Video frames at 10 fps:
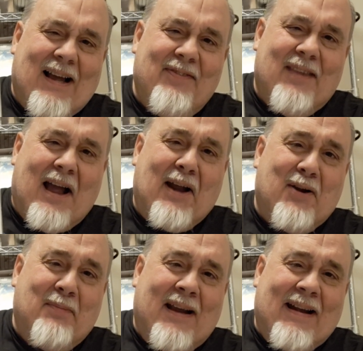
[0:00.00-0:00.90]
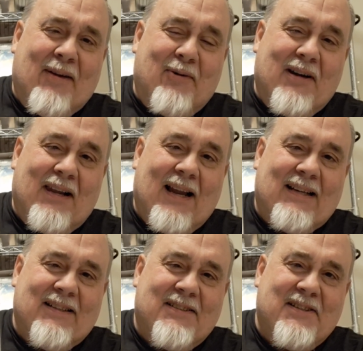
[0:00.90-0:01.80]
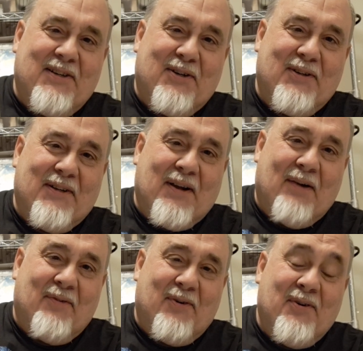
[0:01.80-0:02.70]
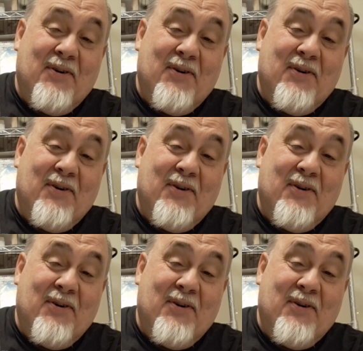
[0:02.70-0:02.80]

the Iron Man I would have liked to seen on the cover.